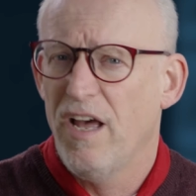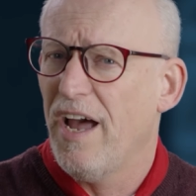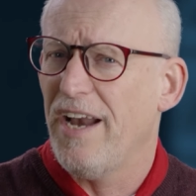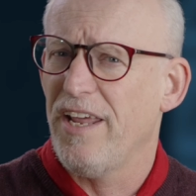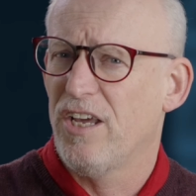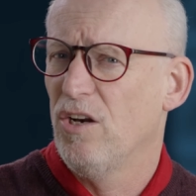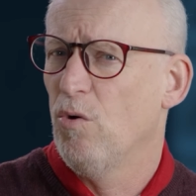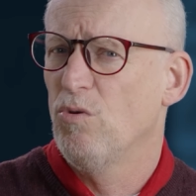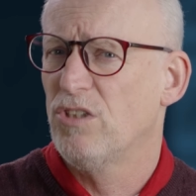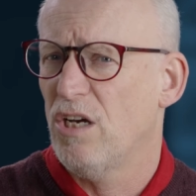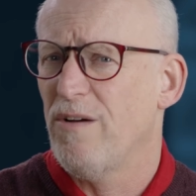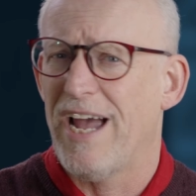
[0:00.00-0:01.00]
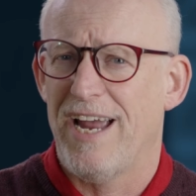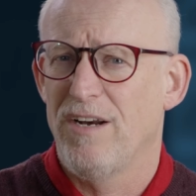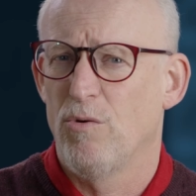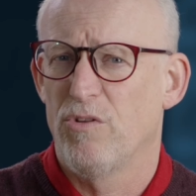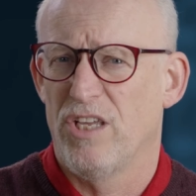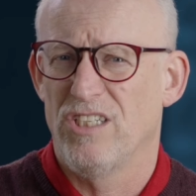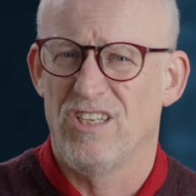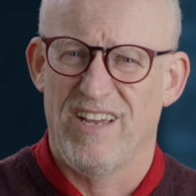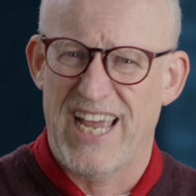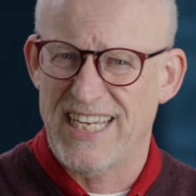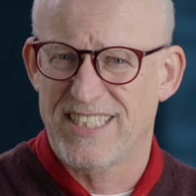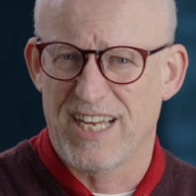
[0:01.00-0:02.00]
And it can also handle things
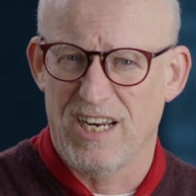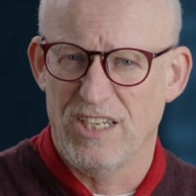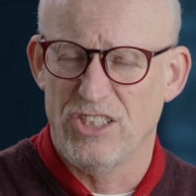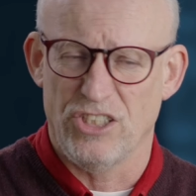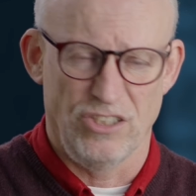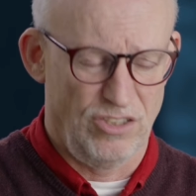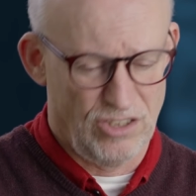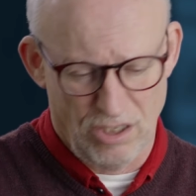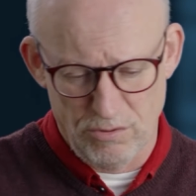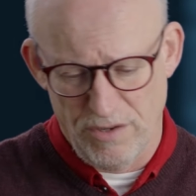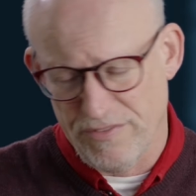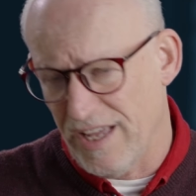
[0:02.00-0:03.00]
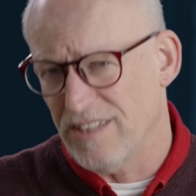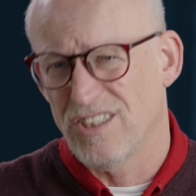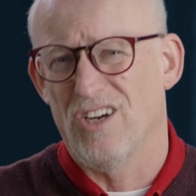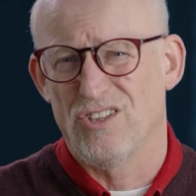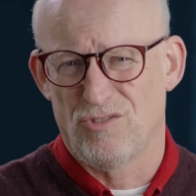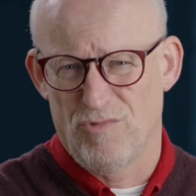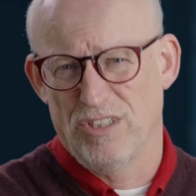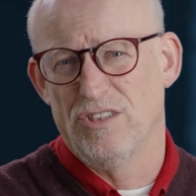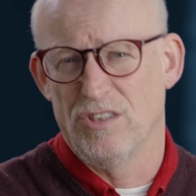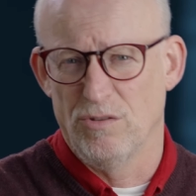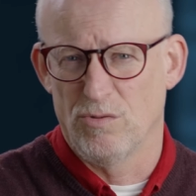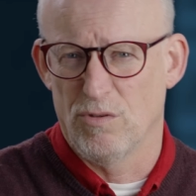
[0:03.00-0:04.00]
like escalation. So if that task
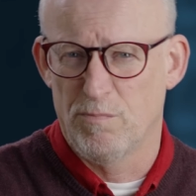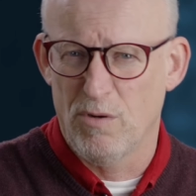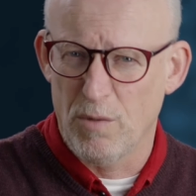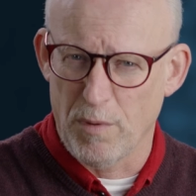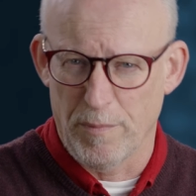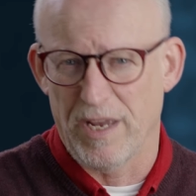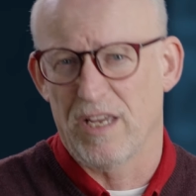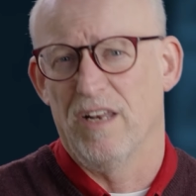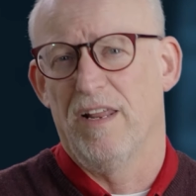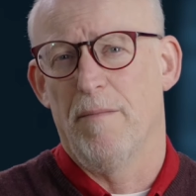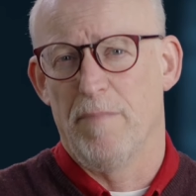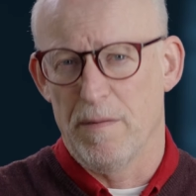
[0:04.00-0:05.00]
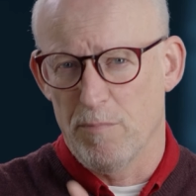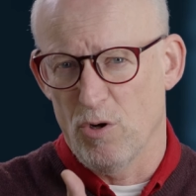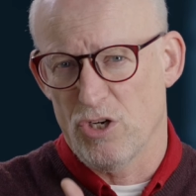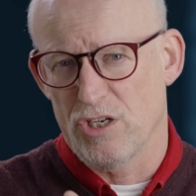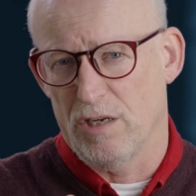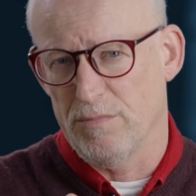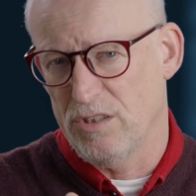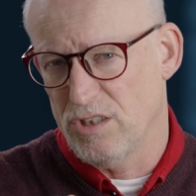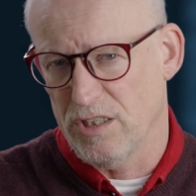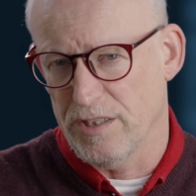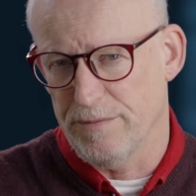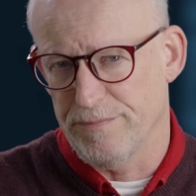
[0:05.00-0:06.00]
runs into a problem, it can then be pushed up the
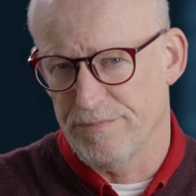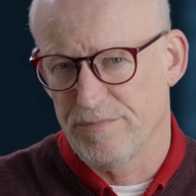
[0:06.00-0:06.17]
chain.